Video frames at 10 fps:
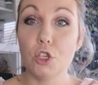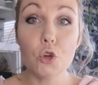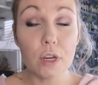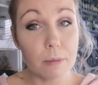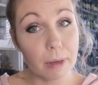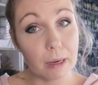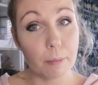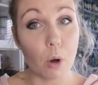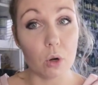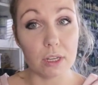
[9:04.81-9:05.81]
you can make
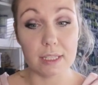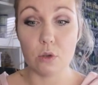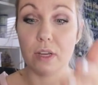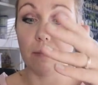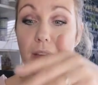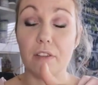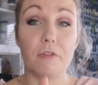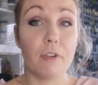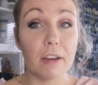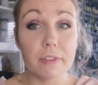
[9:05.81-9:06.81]
bulks. You can make
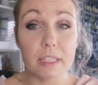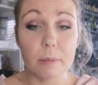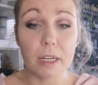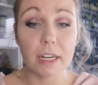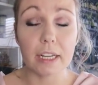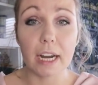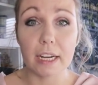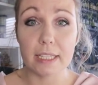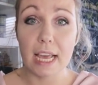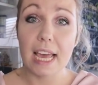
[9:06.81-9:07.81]
5 similar
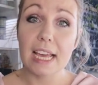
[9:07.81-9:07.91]
cards,